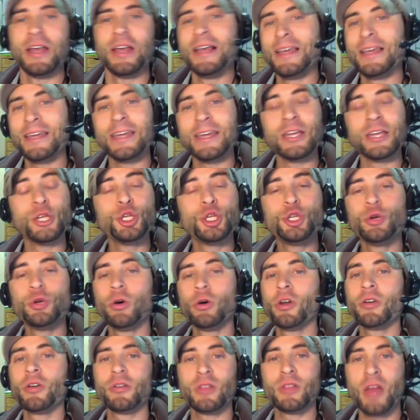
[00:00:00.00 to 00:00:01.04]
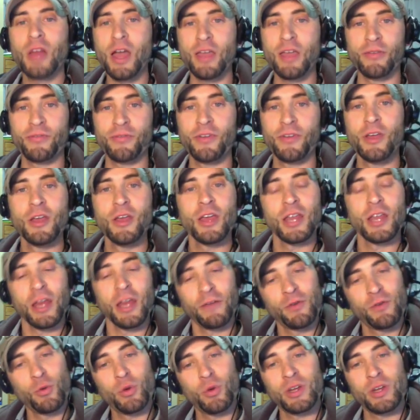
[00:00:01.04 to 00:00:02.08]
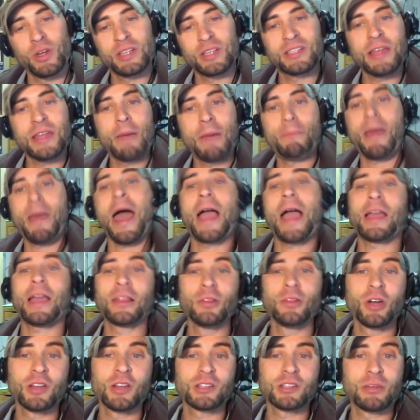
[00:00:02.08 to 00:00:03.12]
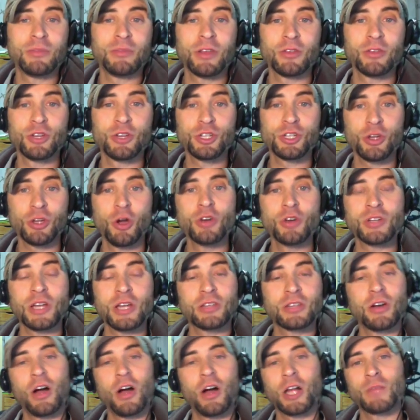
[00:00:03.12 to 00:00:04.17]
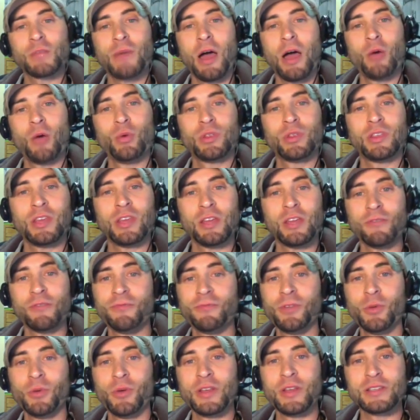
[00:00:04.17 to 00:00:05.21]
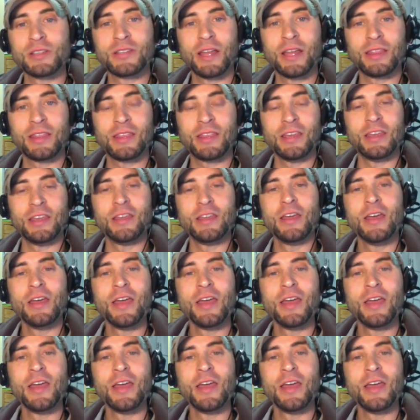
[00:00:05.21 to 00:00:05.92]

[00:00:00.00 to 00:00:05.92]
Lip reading: Enjoy your life. Now, if you want to step back and look at some of the other shows I talked about with the influence that the